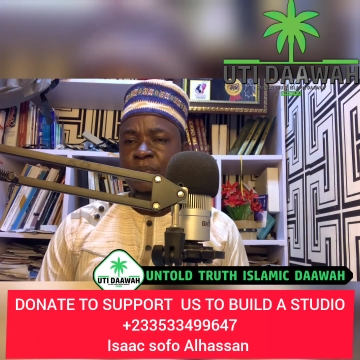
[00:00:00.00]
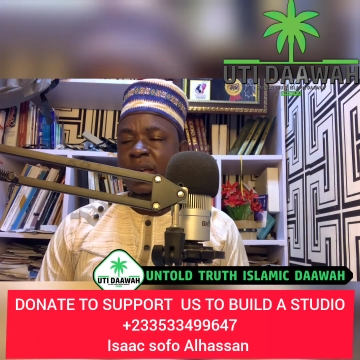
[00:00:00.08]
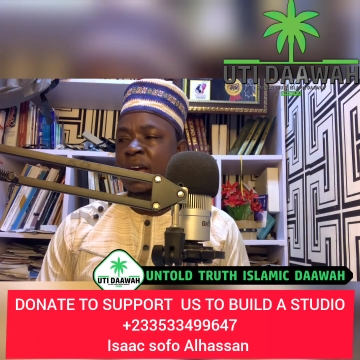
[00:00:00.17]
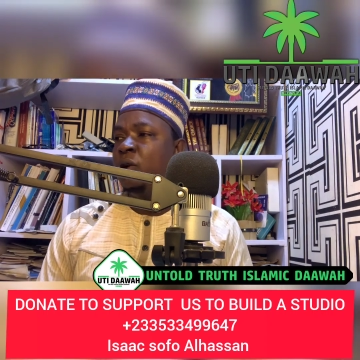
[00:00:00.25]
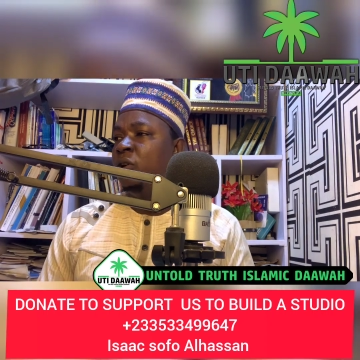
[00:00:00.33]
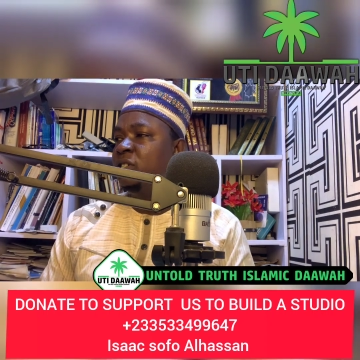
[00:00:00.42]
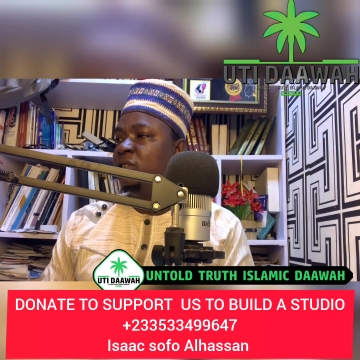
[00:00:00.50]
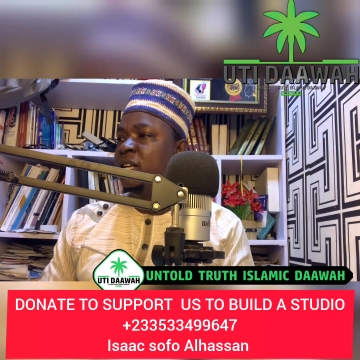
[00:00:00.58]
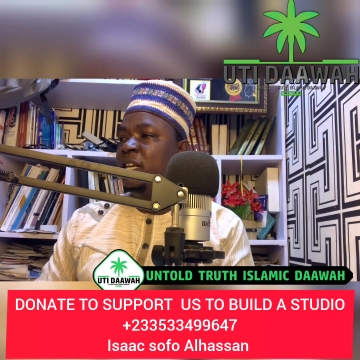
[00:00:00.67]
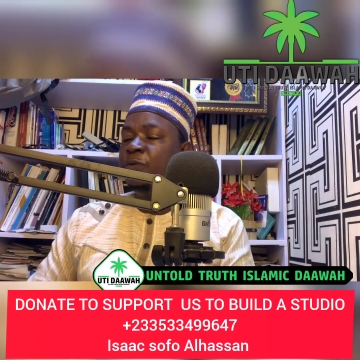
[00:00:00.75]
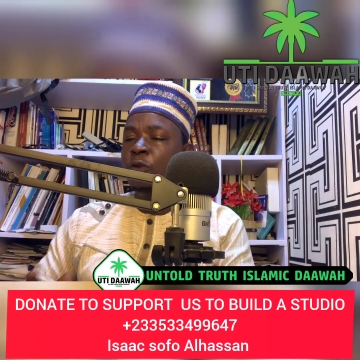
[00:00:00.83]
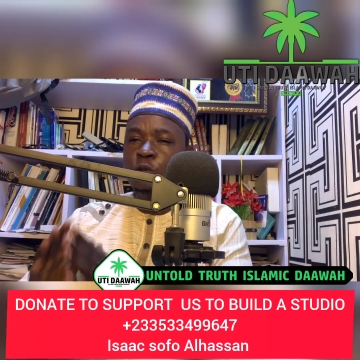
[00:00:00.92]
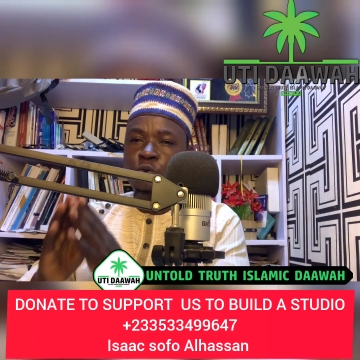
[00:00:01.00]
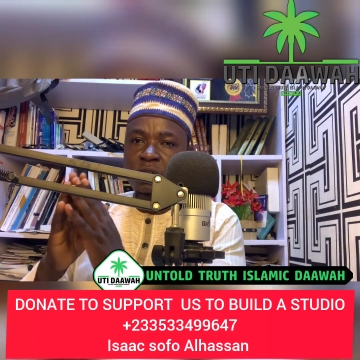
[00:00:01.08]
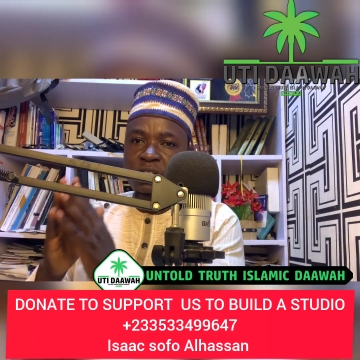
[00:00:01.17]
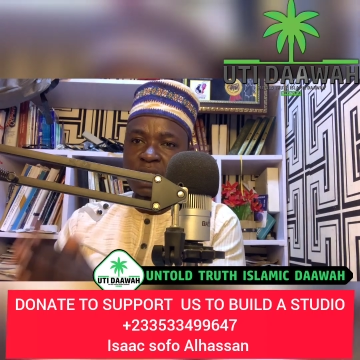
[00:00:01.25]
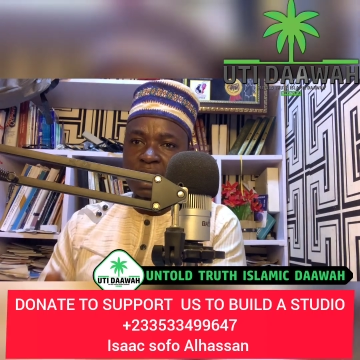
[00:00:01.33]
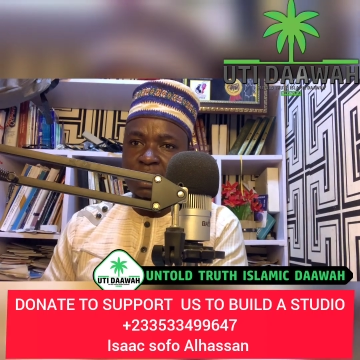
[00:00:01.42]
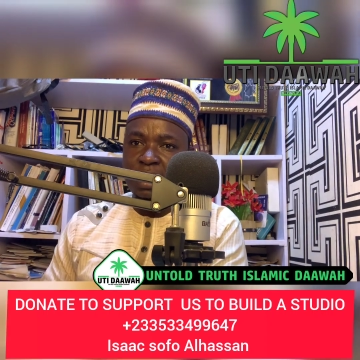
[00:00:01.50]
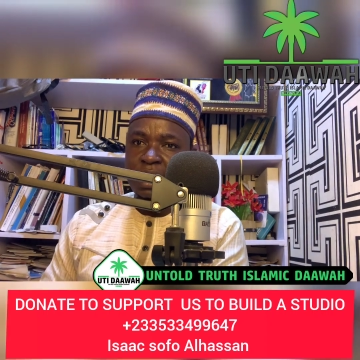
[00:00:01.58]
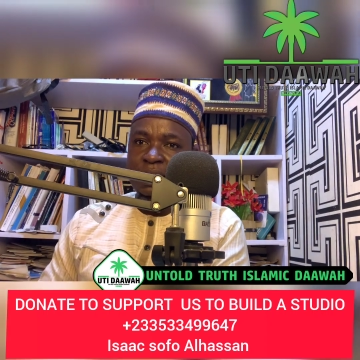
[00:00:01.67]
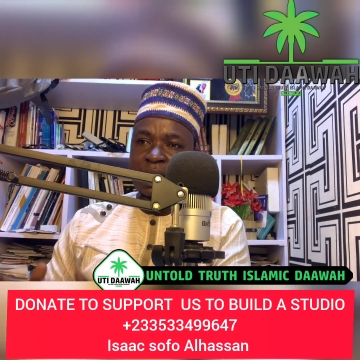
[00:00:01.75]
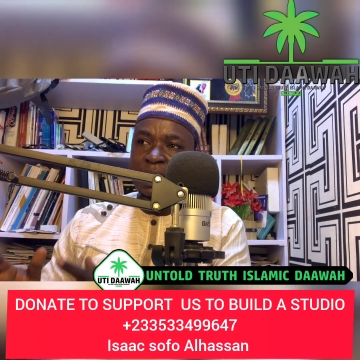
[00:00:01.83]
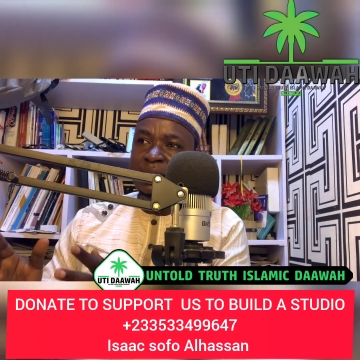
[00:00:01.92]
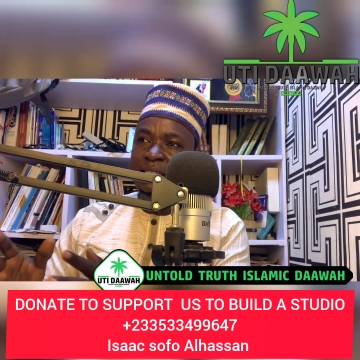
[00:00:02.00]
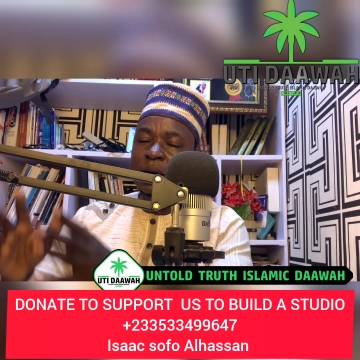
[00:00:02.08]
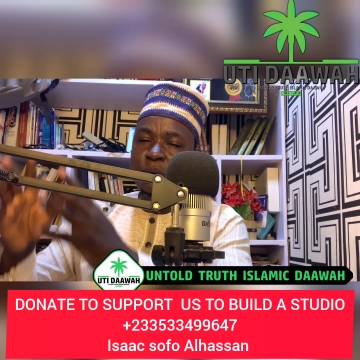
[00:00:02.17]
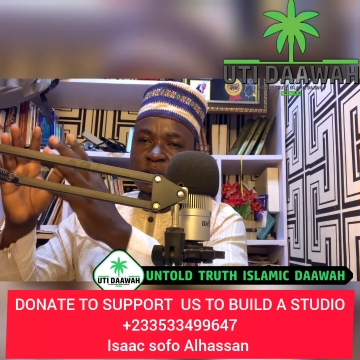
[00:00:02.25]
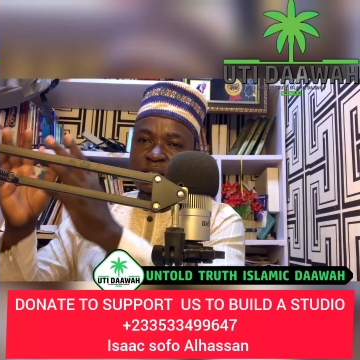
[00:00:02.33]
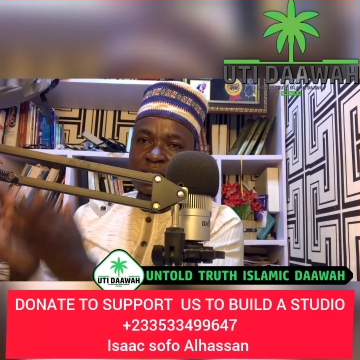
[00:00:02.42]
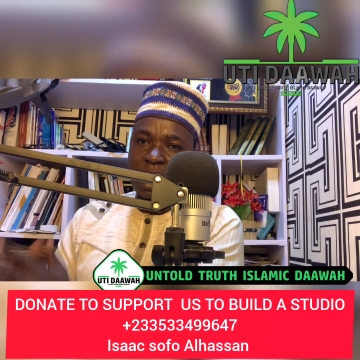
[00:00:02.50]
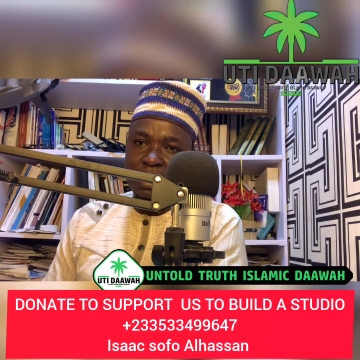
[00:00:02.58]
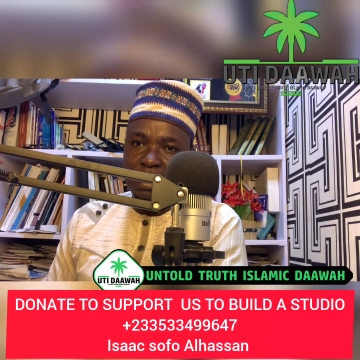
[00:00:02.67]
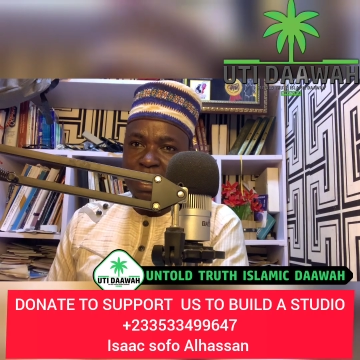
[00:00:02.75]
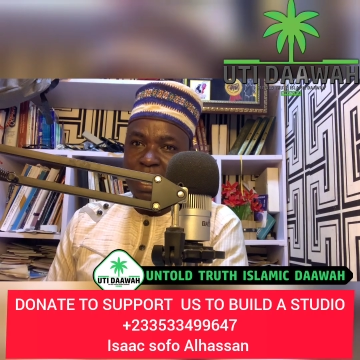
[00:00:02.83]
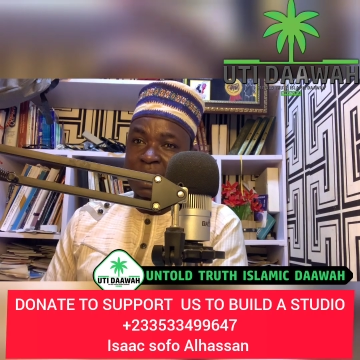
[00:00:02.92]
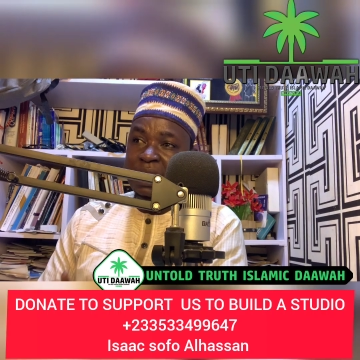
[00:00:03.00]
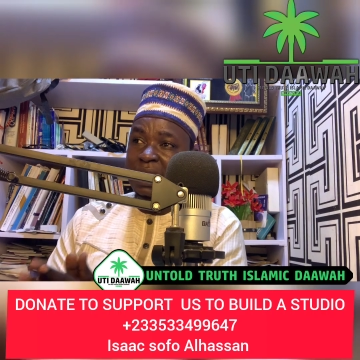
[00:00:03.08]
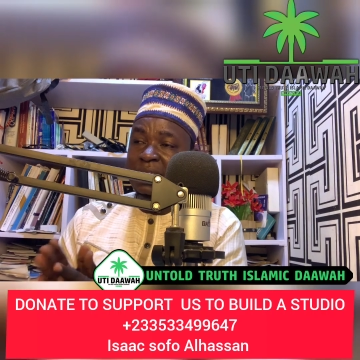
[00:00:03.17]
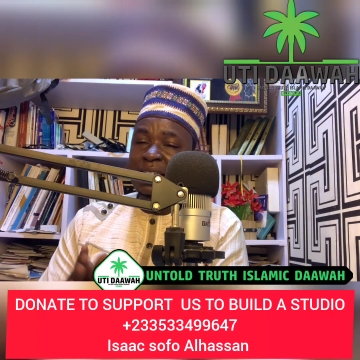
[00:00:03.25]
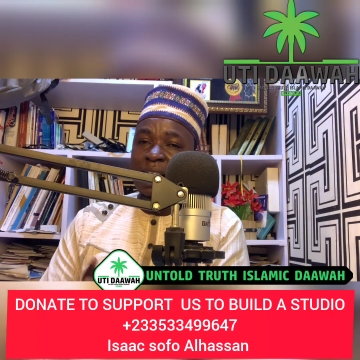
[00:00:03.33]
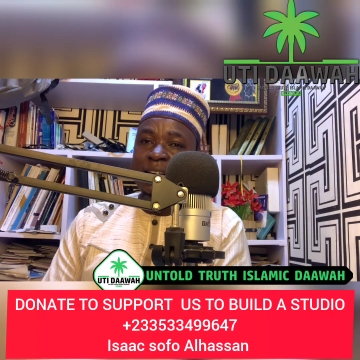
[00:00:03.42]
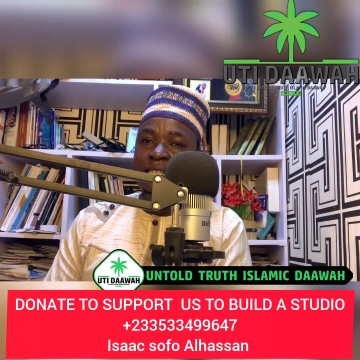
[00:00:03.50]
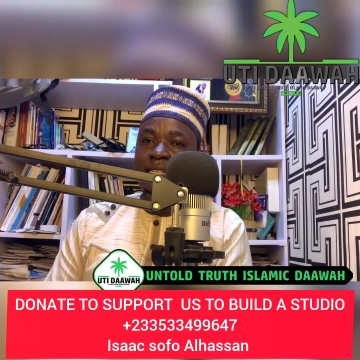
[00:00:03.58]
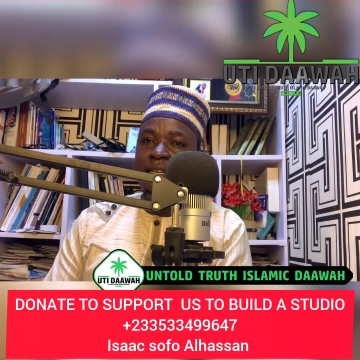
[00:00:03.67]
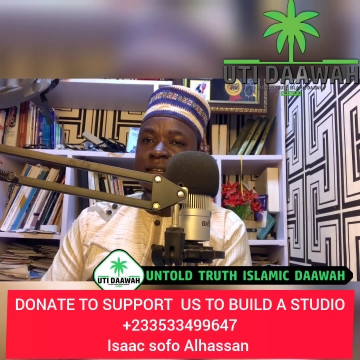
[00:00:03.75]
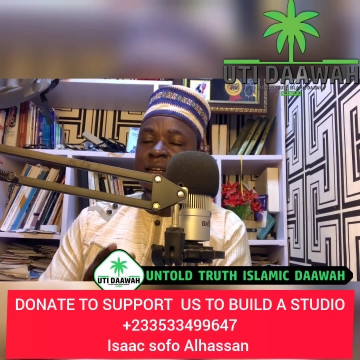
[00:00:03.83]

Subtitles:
And until the divorce was done, the iddah was done. And the iddah is